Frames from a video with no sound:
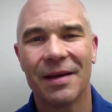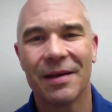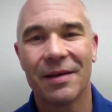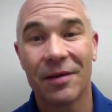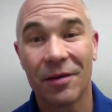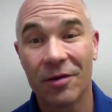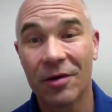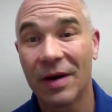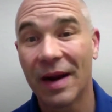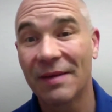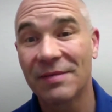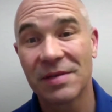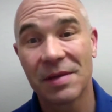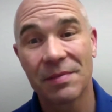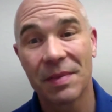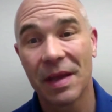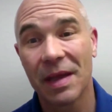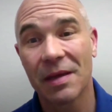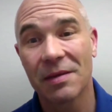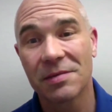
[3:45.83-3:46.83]
You could have
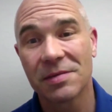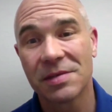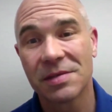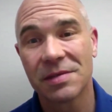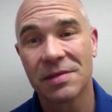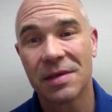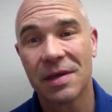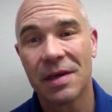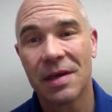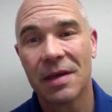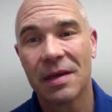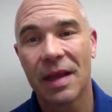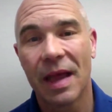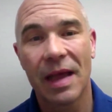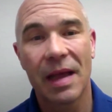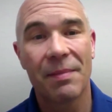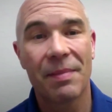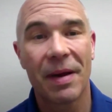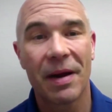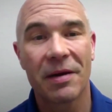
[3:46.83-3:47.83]
something else,
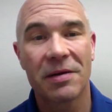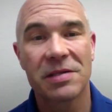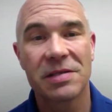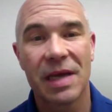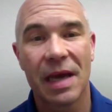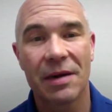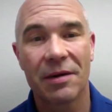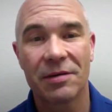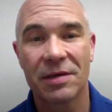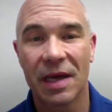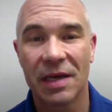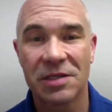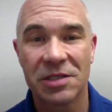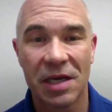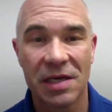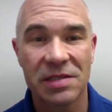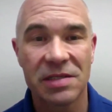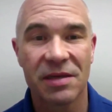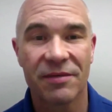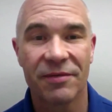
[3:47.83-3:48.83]
like a parasite or
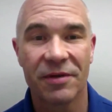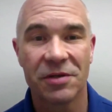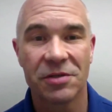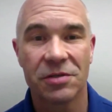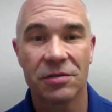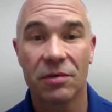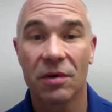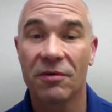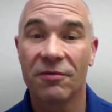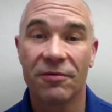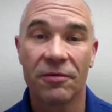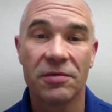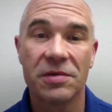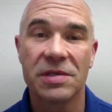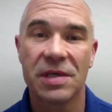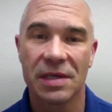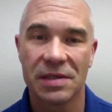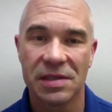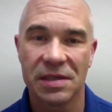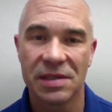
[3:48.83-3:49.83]
digestive issue or food
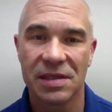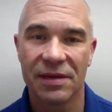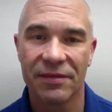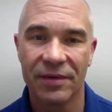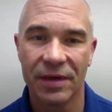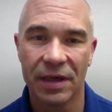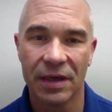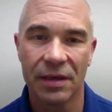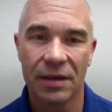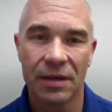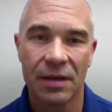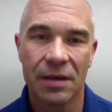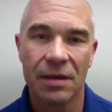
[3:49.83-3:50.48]
sensitivity.